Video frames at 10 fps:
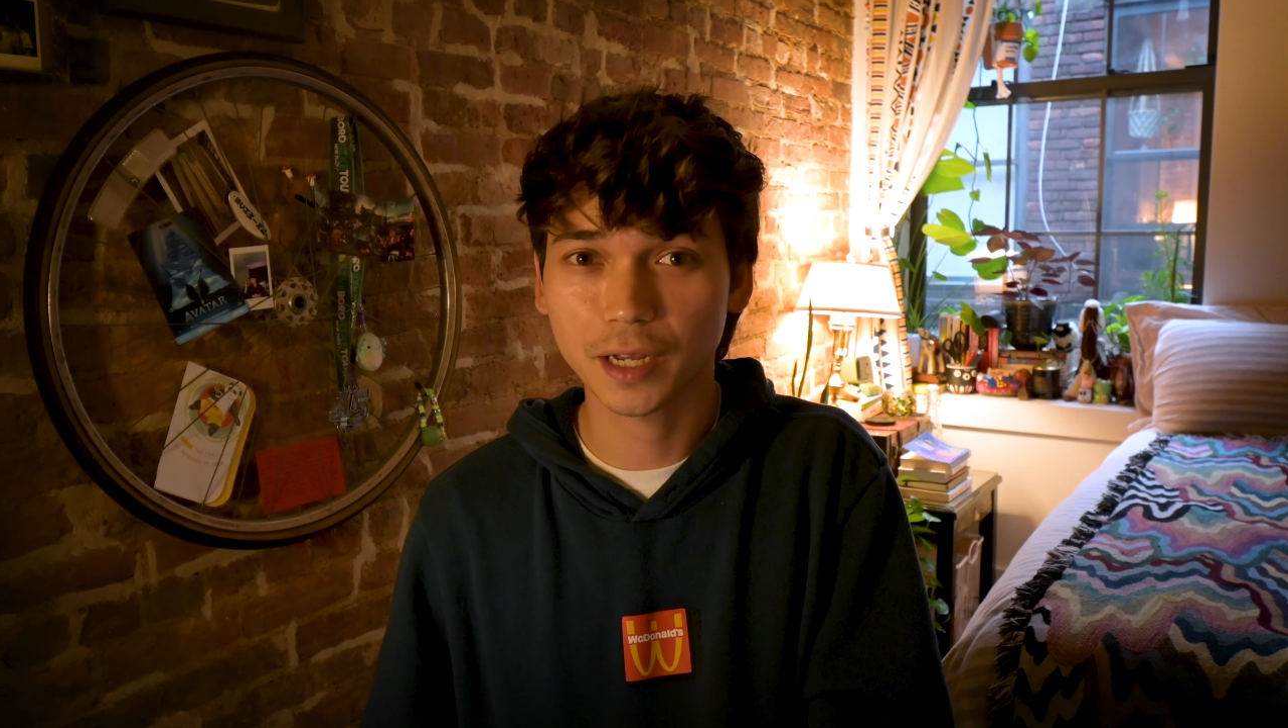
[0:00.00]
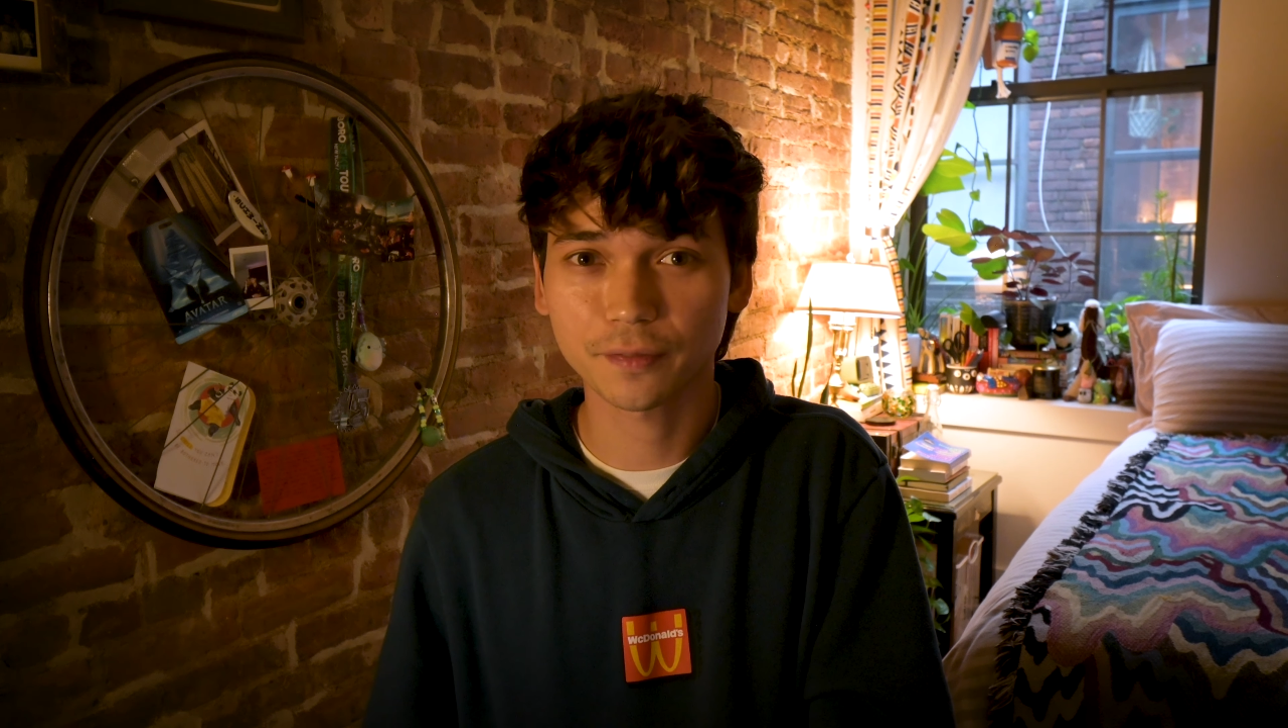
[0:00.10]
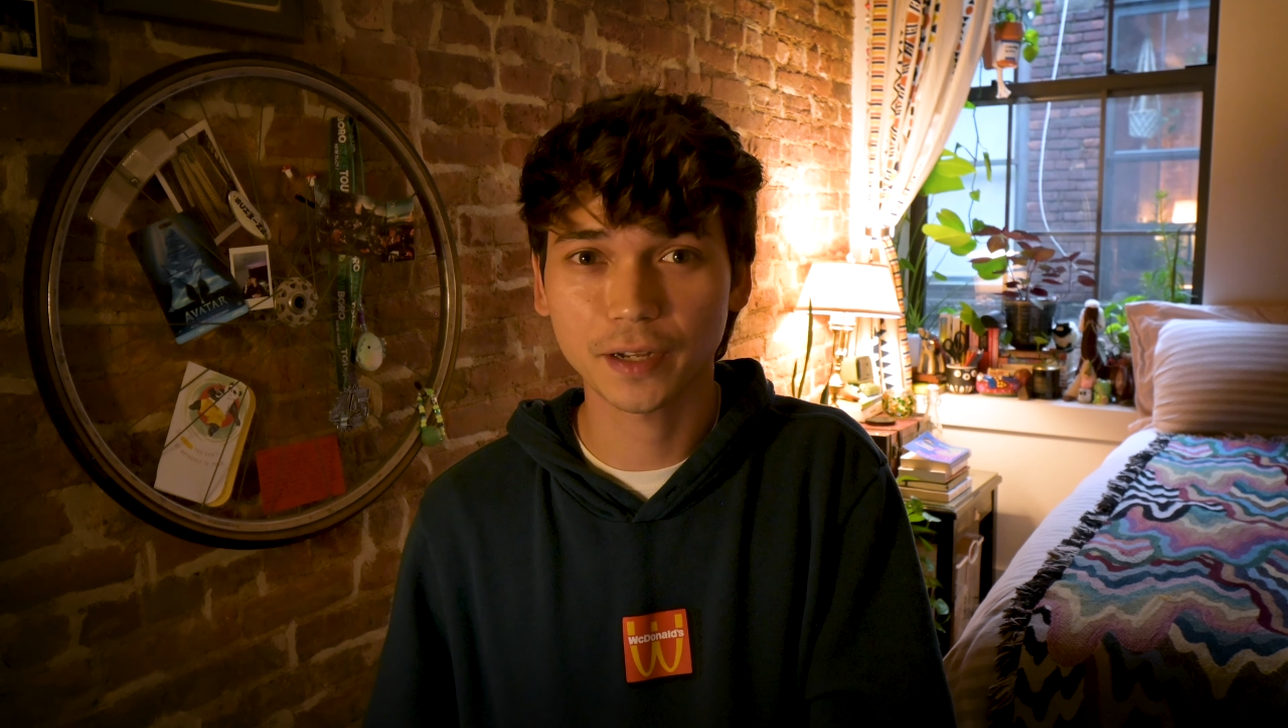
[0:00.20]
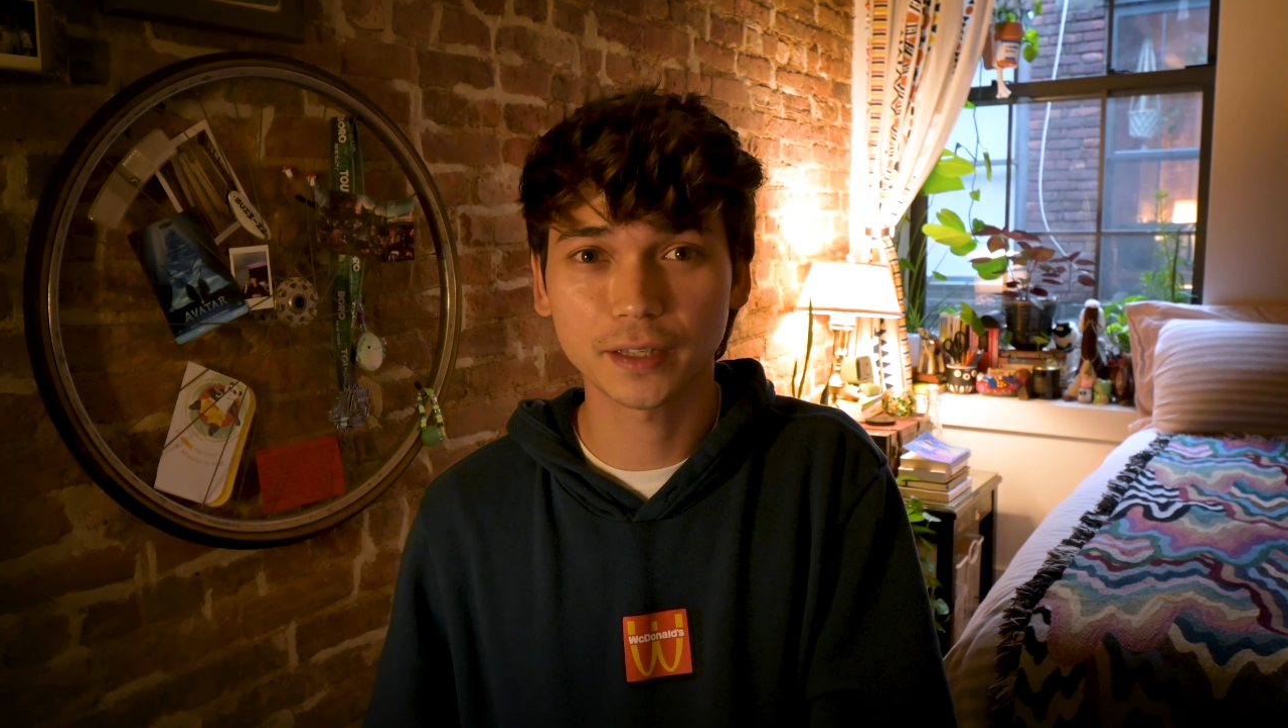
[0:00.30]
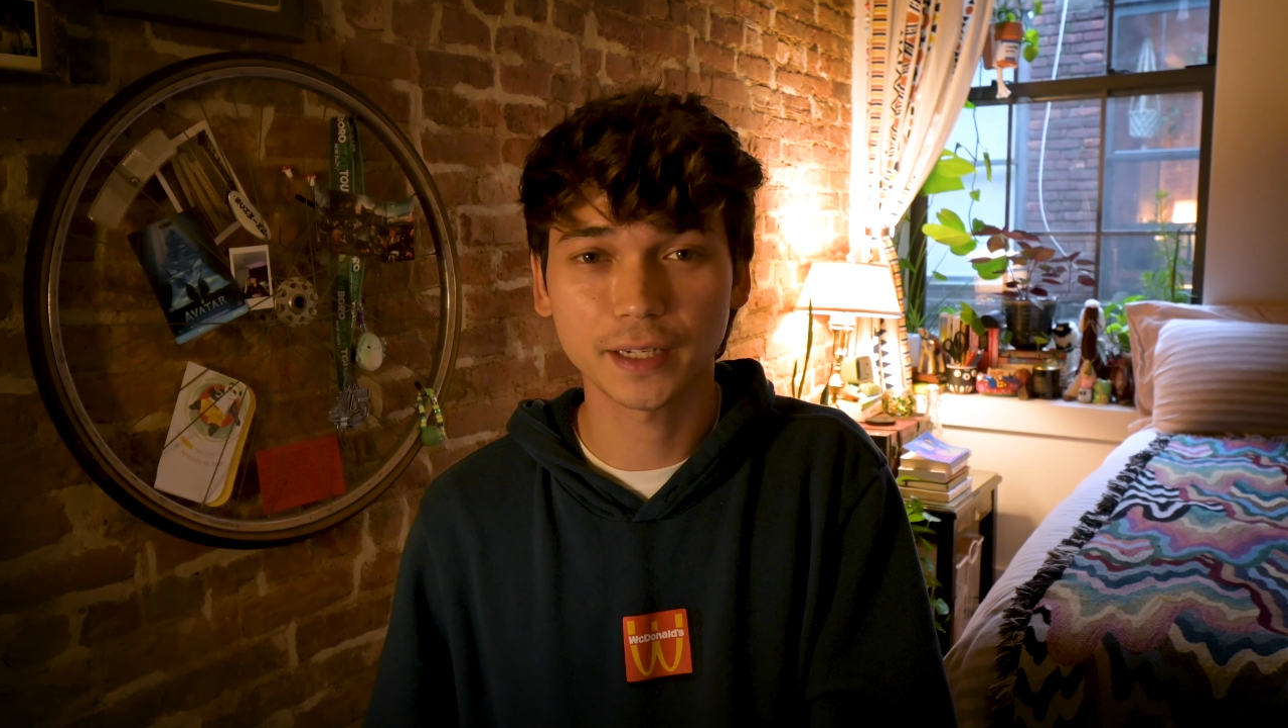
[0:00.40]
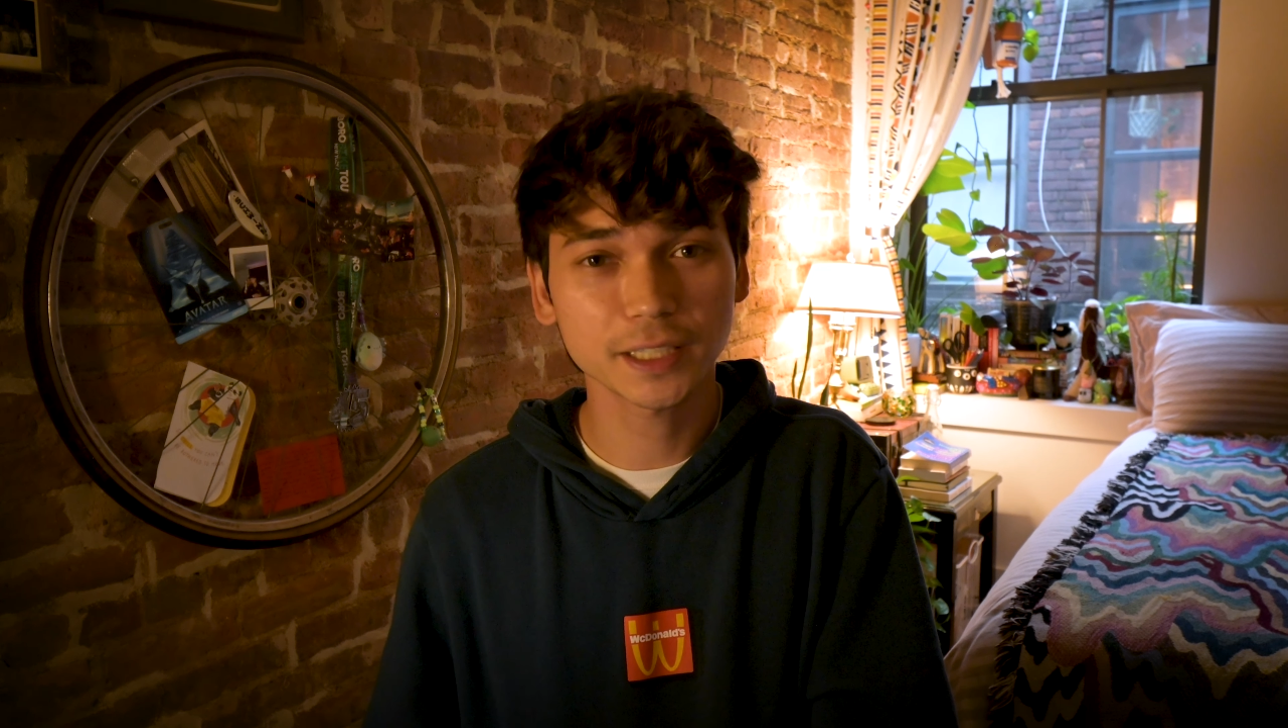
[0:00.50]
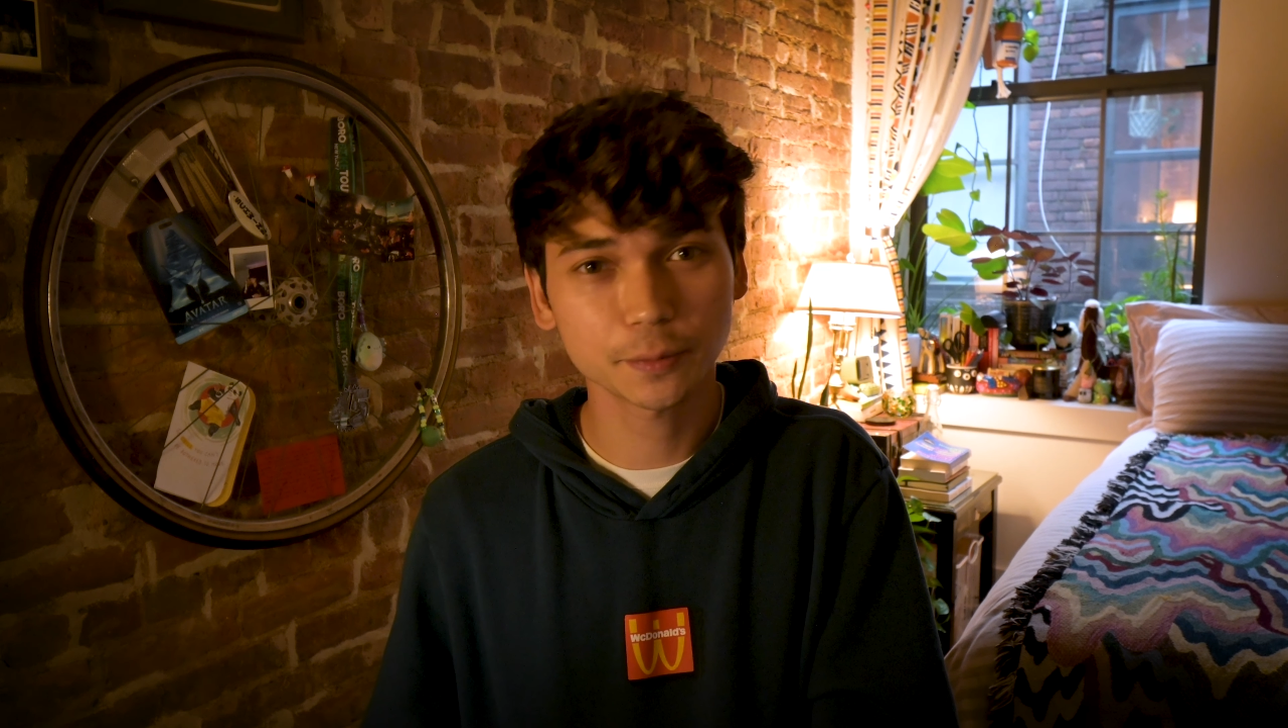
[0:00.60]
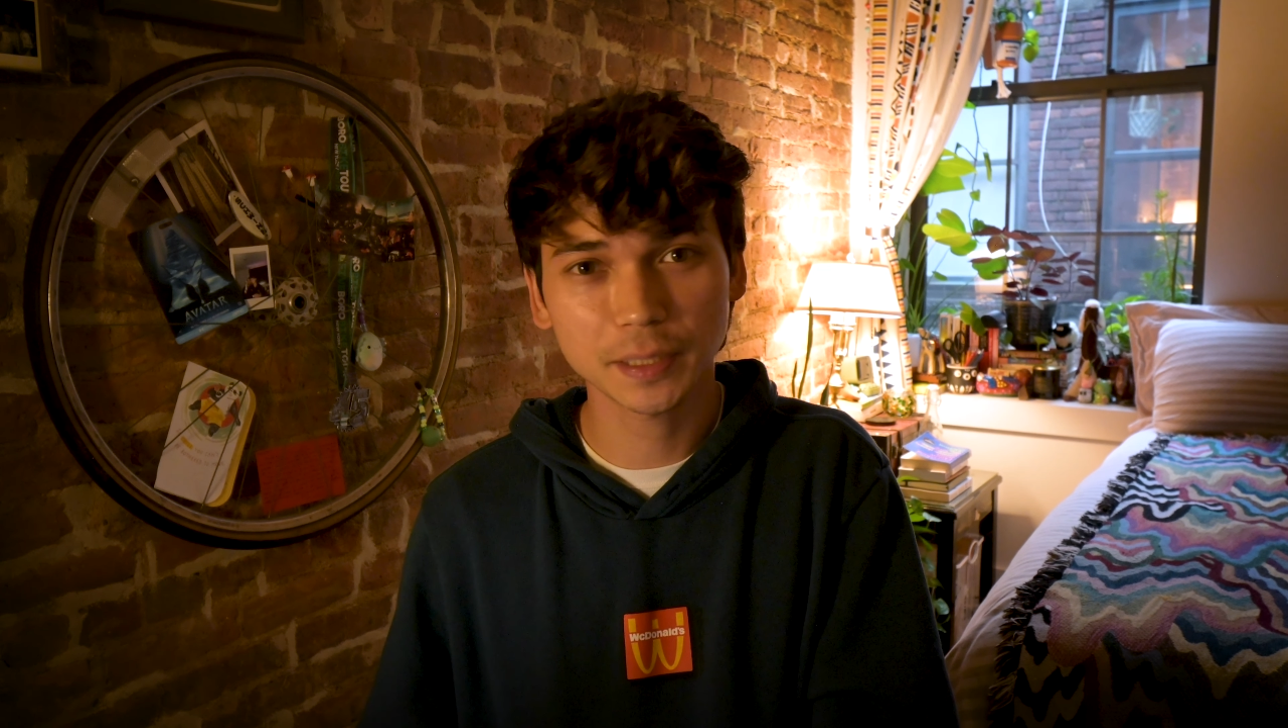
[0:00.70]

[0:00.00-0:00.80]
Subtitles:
I found the next